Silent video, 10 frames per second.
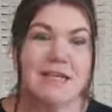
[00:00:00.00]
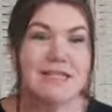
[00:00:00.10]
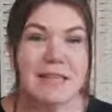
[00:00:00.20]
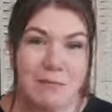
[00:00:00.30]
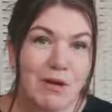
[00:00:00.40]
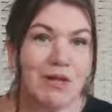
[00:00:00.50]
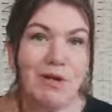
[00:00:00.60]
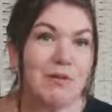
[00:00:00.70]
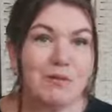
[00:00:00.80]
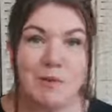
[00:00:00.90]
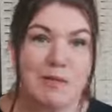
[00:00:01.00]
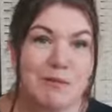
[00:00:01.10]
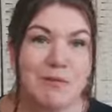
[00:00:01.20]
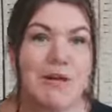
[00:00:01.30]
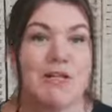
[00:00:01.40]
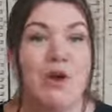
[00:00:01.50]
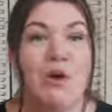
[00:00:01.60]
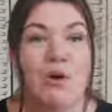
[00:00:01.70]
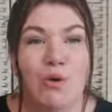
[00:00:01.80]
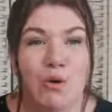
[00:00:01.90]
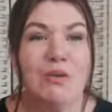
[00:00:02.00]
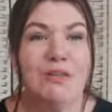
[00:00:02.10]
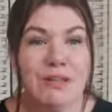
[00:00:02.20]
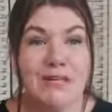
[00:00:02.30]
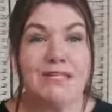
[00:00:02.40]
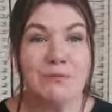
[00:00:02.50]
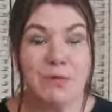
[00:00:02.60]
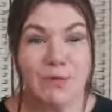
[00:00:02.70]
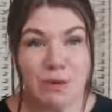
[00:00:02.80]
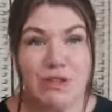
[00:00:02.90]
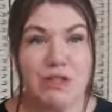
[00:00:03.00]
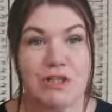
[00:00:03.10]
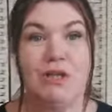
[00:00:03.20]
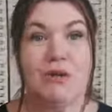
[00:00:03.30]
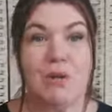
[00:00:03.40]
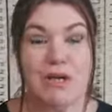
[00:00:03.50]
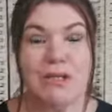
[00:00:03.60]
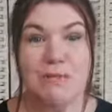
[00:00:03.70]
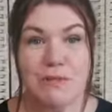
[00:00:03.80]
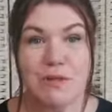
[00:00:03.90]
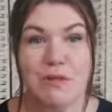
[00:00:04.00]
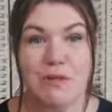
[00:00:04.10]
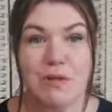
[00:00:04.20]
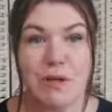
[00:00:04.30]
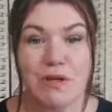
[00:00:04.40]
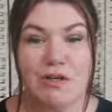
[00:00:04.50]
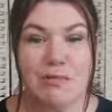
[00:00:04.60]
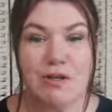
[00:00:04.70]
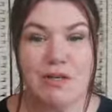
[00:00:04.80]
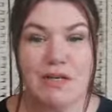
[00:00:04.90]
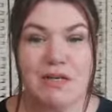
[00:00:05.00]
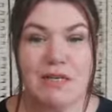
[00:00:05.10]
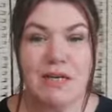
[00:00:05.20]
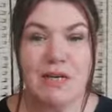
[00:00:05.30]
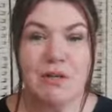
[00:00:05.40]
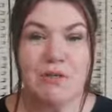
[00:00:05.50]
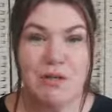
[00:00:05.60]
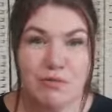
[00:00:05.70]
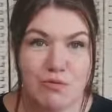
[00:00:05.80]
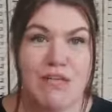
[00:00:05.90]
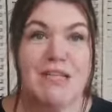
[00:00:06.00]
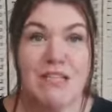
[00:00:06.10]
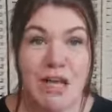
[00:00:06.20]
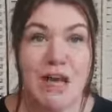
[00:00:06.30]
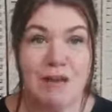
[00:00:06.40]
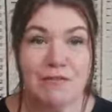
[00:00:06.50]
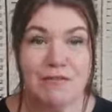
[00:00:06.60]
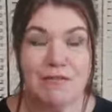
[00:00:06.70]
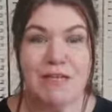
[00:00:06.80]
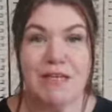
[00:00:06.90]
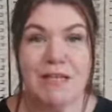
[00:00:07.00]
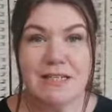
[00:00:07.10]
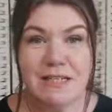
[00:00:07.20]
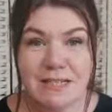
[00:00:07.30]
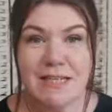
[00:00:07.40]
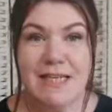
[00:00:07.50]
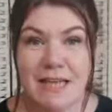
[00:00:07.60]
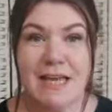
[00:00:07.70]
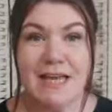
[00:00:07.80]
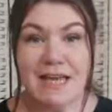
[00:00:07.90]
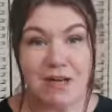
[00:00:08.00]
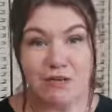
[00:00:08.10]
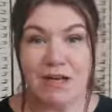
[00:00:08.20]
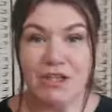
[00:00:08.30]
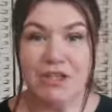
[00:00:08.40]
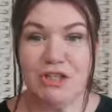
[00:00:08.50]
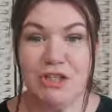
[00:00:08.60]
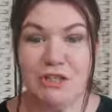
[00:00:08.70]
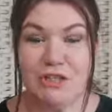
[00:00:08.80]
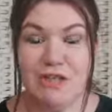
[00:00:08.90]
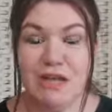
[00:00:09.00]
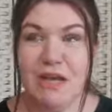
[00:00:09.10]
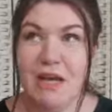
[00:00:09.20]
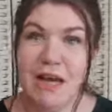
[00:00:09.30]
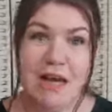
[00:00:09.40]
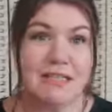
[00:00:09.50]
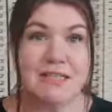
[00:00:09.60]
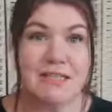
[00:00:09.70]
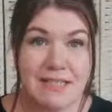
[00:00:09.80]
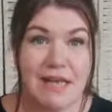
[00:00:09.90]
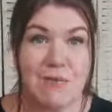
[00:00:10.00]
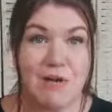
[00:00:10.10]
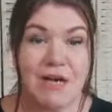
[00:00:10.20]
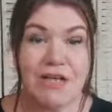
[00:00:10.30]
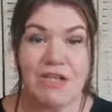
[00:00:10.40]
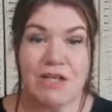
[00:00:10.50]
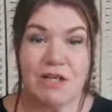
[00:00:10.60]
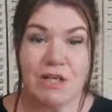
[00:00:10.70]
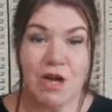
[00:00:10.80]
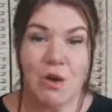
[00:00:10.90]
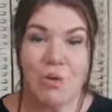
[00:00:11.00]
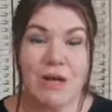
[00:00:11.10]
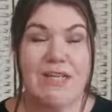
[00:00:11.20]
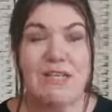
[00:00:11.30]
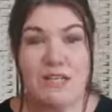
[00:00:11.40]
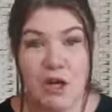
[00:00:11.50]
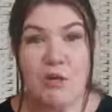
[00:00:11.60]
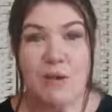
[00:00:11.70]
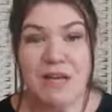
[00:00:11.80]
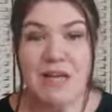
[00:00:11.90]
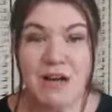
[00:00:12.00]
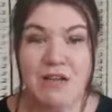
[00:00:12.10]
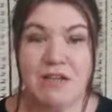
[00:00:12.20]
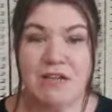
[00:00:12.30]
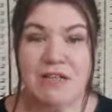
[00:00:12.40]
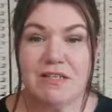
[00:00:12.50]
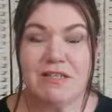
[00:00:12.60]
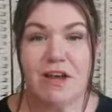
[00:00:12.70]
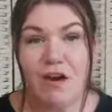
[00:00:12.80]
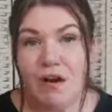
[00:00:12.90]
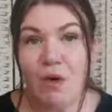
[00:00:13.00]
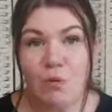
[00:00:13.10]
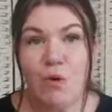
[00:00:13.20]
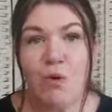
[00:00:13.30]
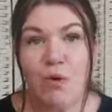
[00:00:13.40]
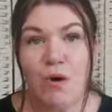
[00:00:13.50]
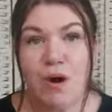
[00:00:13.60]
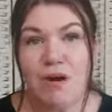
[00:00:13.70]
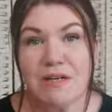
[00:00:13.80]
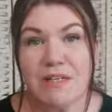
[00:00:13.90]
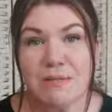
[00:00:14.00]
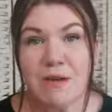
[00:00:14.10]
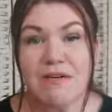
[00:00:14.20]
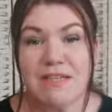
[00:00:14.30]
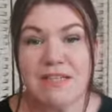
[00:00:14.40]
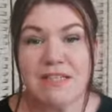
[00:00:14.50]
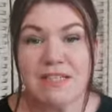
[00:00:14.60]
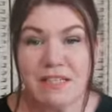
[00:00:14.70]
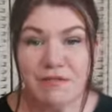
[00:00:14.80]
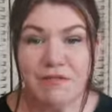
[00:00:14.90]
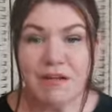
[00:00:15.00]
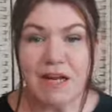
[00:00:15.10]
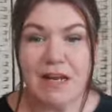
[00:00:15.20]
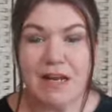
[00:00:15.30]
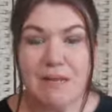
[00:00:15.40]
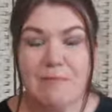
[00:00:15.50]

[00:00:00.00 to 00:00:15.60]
set my goals, bring them to mind, all the things that we want to do as spiritual entrepreneurs. But it's really tough to sit here in gratitude and celebration when so many others are at war, are experiencing suffering.